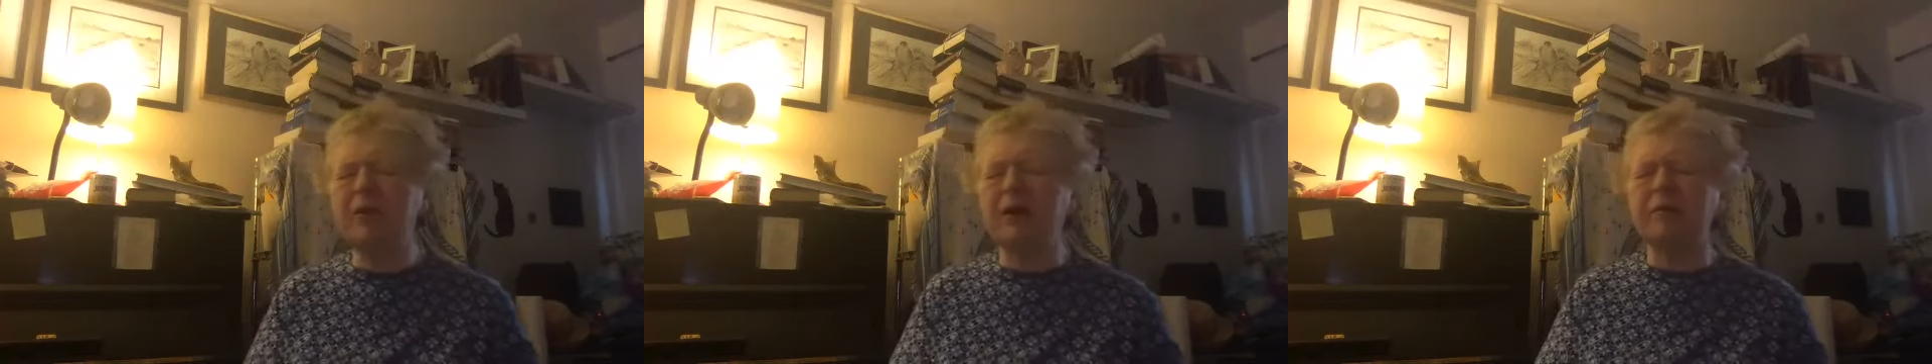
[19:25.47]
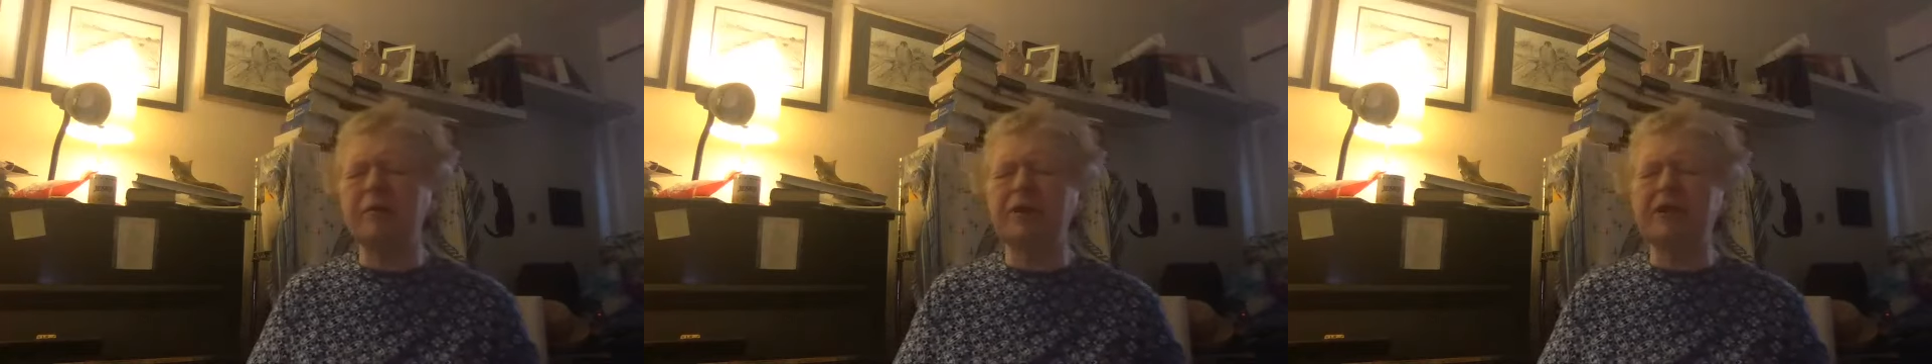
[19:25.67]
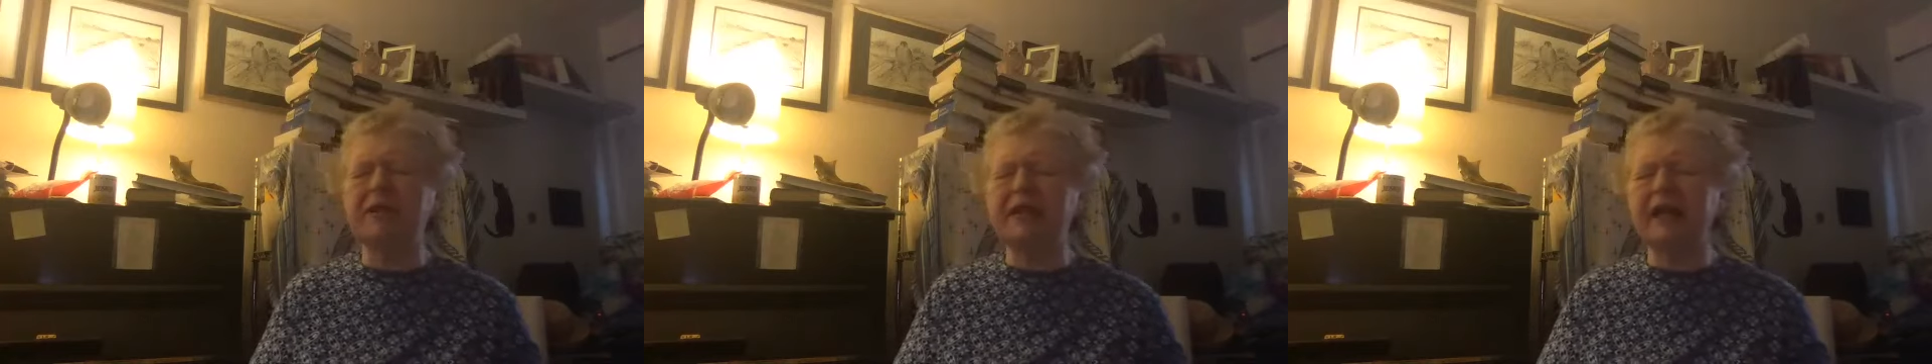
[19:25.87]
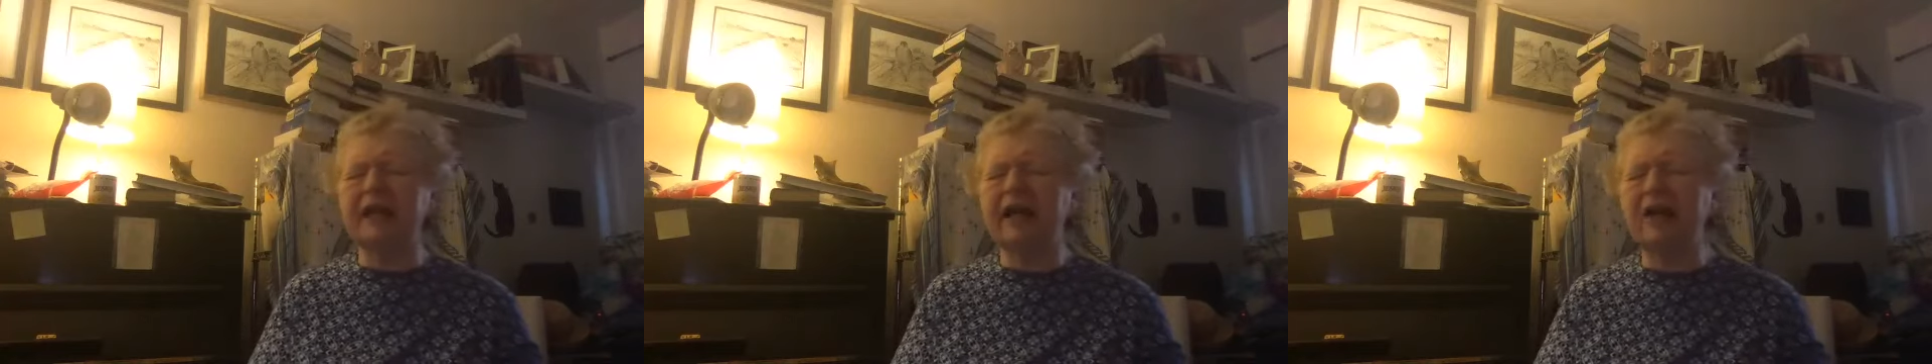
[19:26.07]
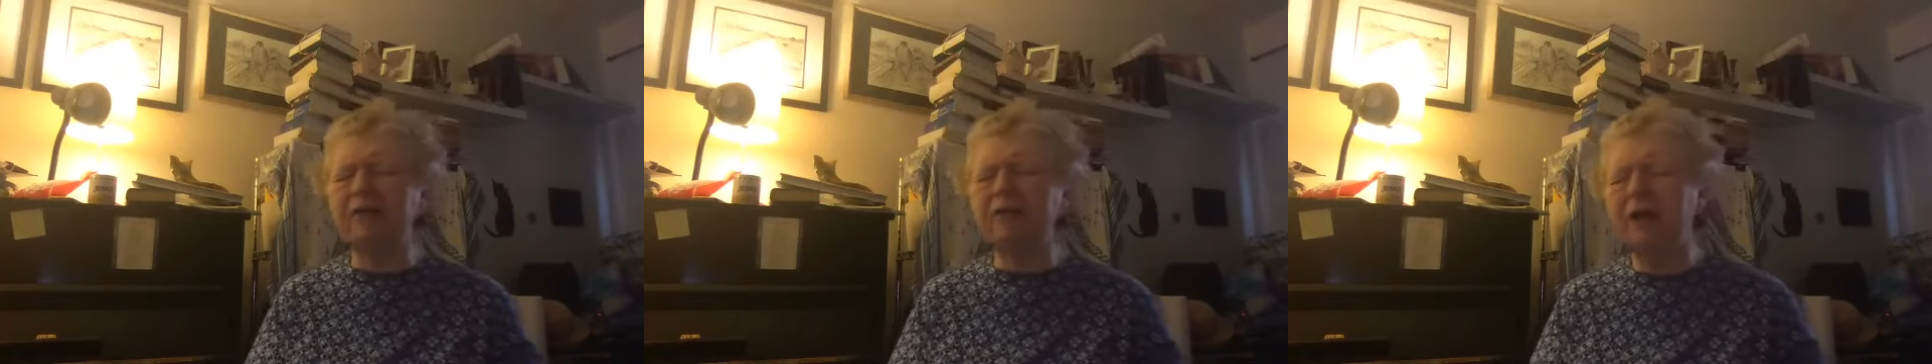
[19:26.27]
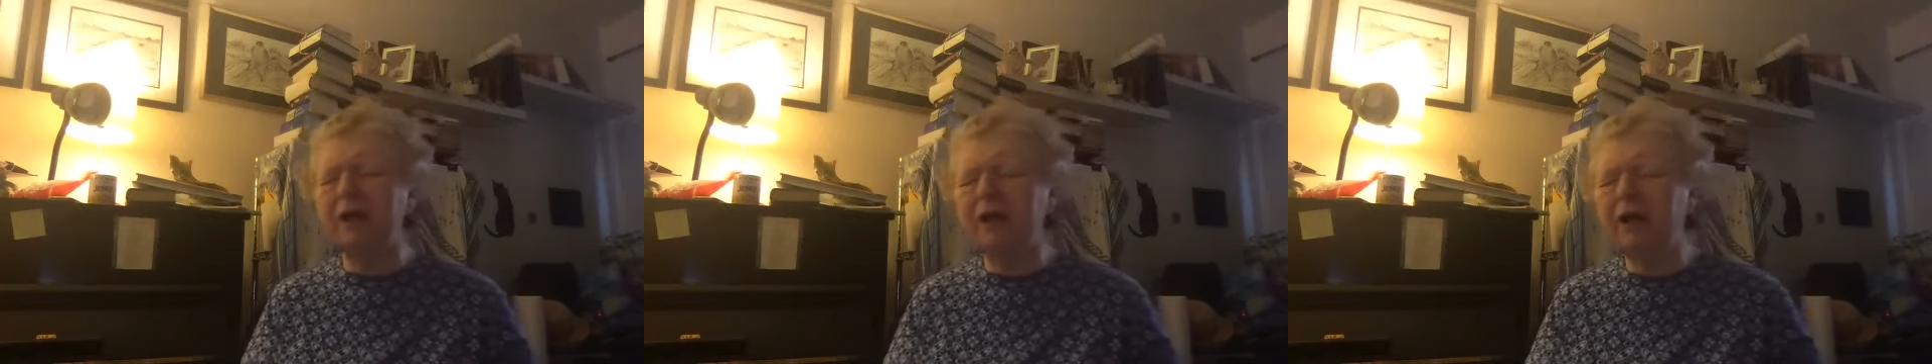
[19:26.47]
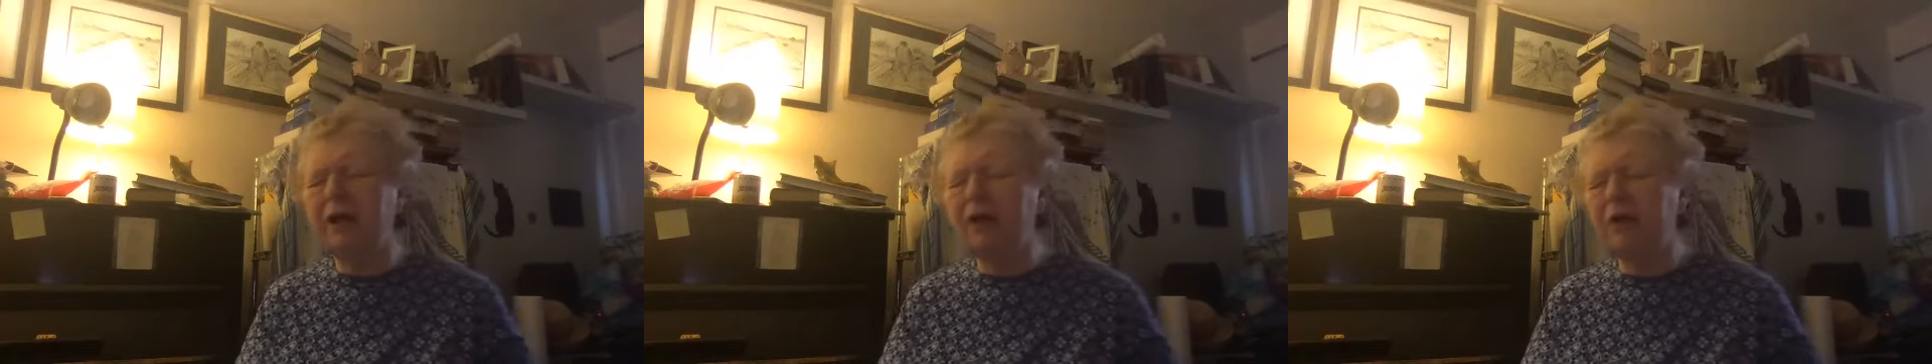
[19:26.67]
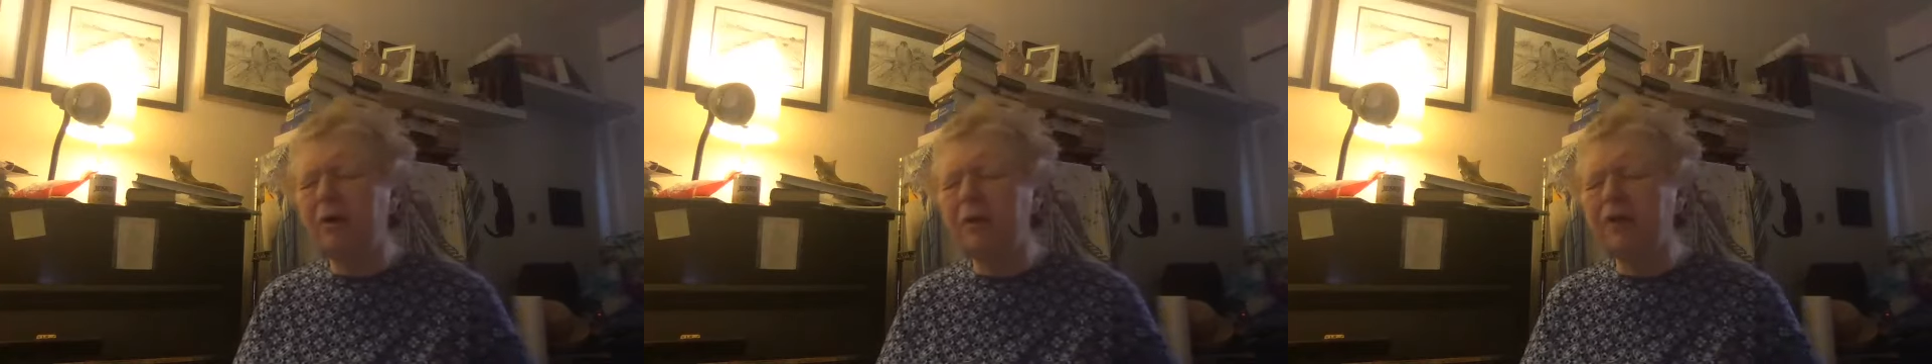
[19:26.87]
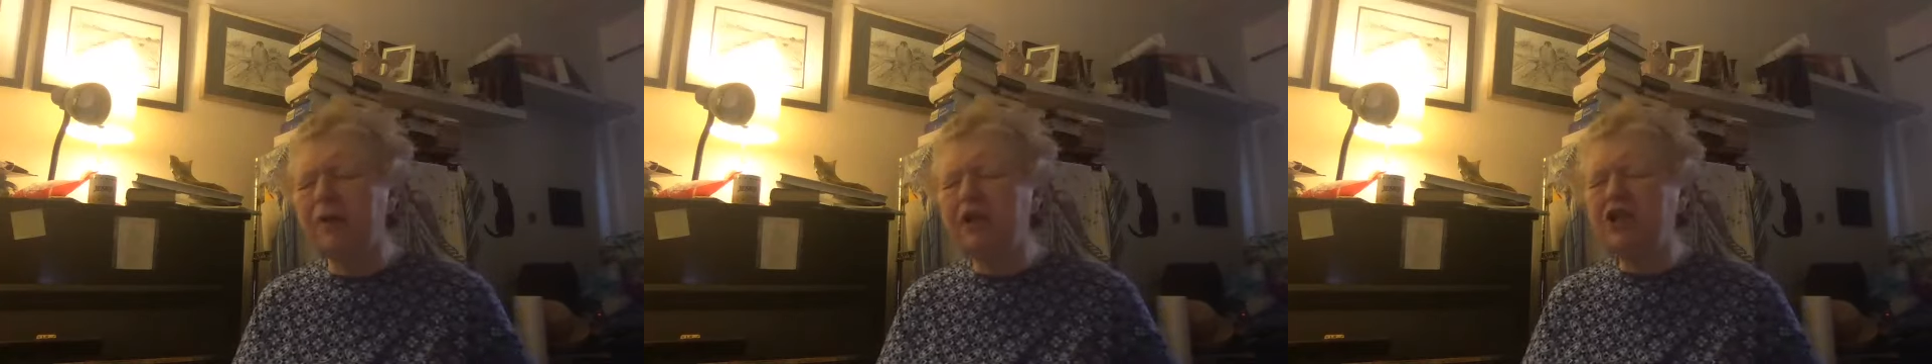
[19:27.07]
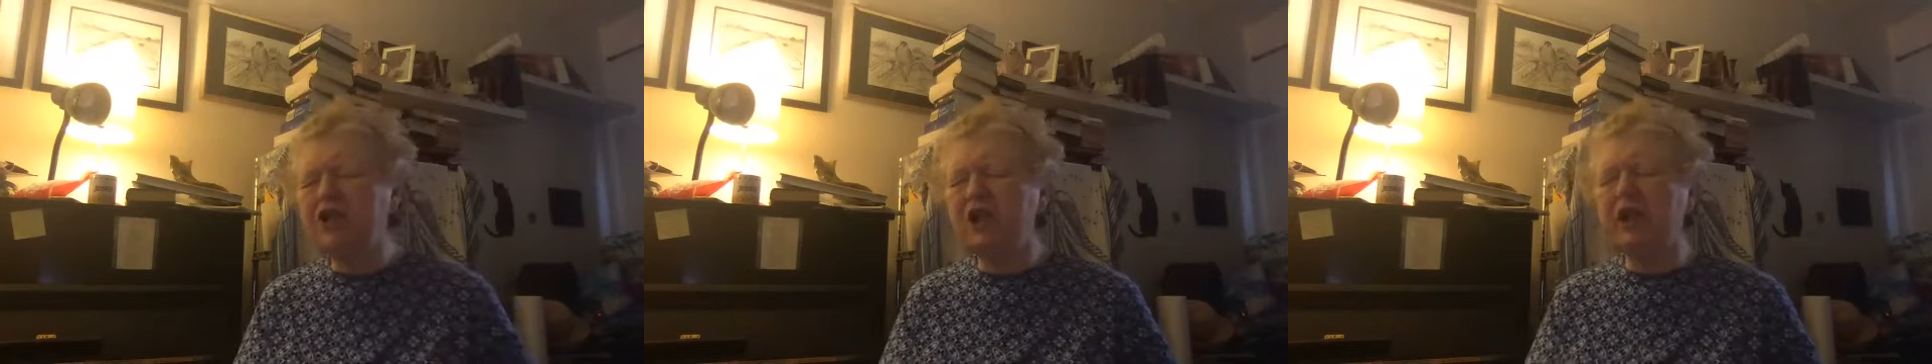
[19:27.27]
I'm going to sit down with a
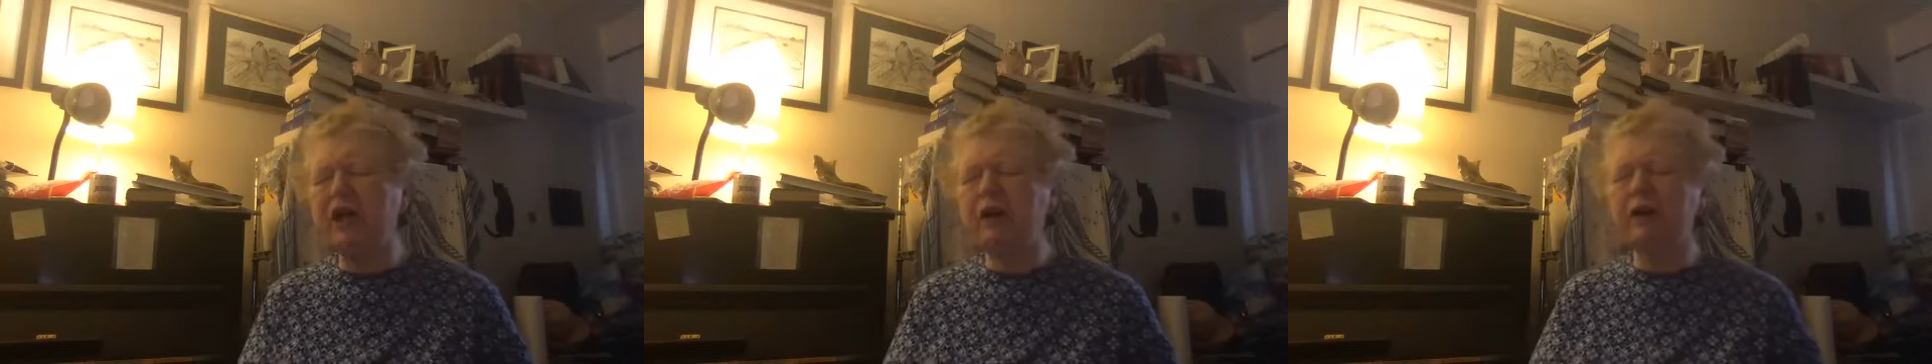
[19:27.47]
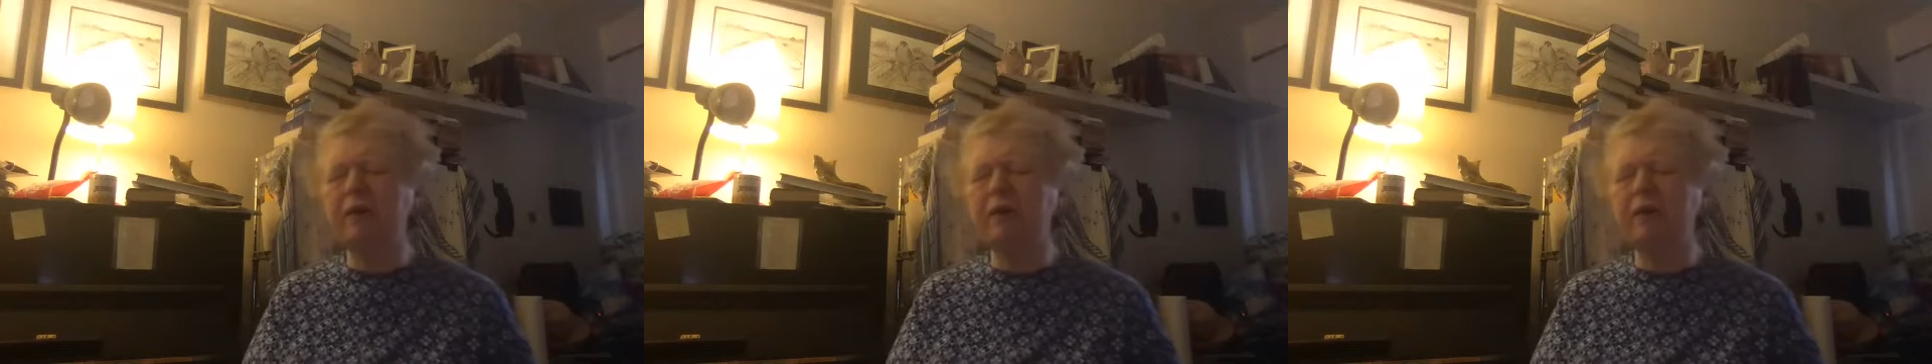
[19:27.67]
chair,